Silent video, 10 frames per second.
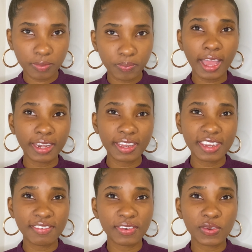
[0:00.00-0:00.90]
I
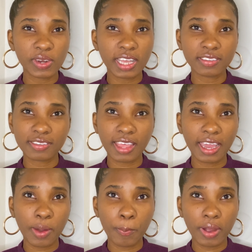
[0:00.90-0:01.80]
didn't even know that's
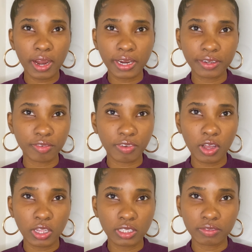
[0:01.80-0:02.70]
like a part of
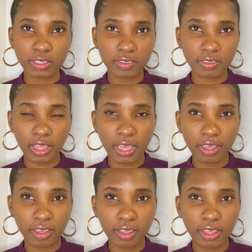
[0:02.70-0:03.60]
all of this, like